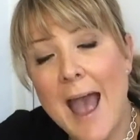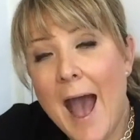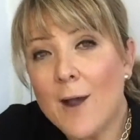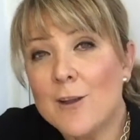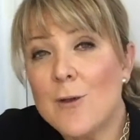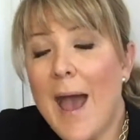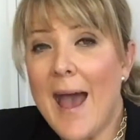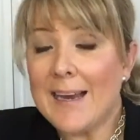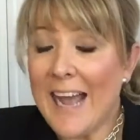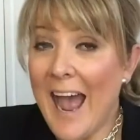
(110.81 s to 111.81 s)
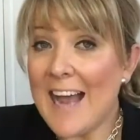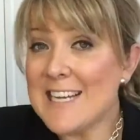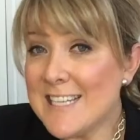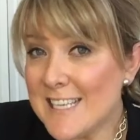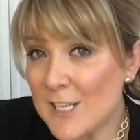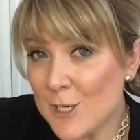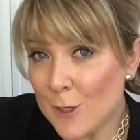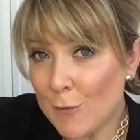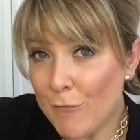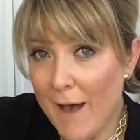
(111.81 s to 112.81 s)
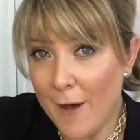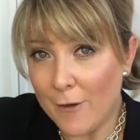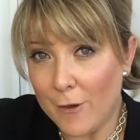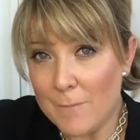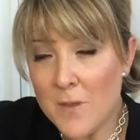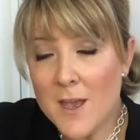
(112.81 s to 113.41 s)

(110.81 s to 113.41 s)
how can you add additional value?